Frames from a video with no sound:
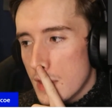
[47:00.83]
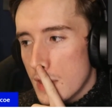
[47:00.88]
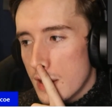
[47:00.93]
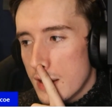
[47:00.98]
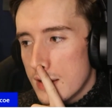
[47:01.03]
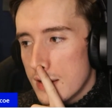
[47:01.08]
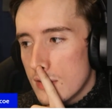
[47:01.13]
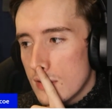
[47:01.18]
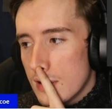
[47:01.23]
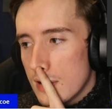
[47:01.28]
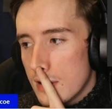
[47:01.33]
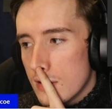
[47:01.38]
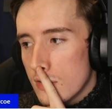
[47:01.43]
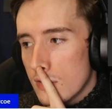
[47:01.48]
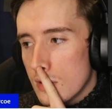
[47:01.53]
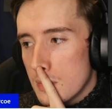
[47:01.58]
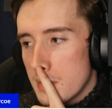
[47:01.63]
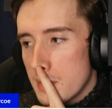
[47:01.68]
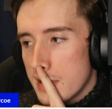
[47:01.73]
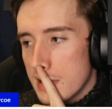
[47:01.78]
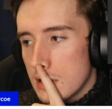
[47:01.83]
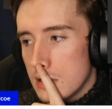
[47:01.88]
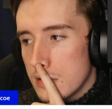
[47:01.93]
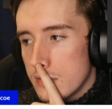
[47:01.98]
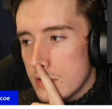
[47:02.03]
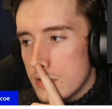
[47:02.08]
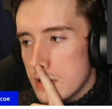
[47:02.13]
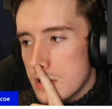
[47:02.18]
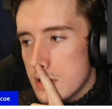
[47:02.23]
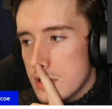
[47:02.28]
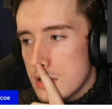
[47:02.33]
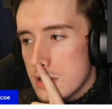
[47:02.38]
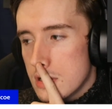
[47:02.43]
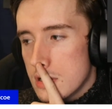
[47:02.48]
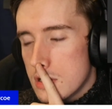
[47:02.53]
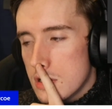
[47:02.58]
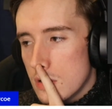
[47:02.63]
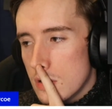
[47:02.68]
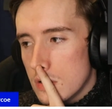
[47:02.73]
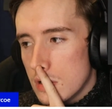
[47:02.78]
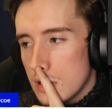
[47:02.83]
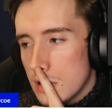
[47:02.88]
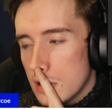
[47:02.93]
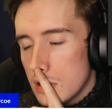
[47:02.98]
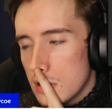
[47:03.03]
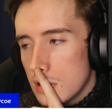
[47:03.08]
His leg's coming out of his shoulder.